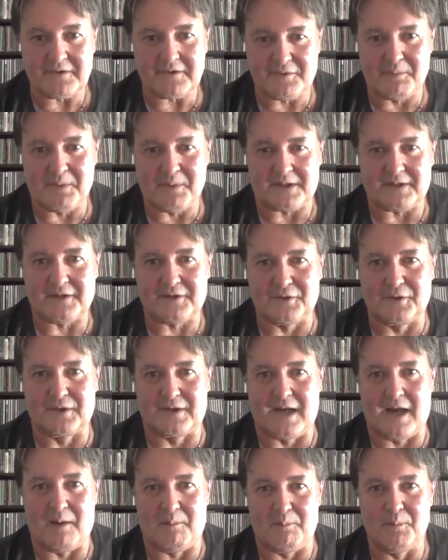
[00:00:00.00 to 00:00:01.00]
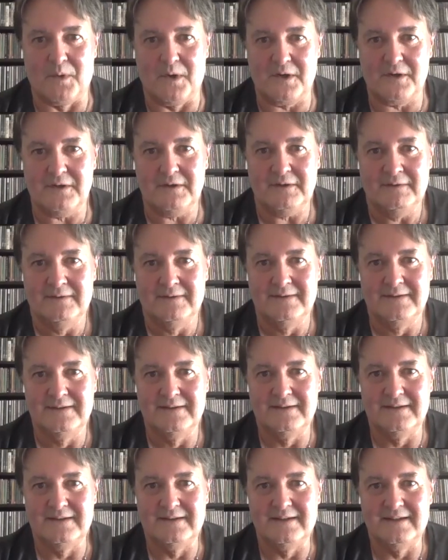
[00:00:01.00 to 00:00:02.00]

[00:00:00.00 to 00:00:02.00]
were serious about the third album, were you?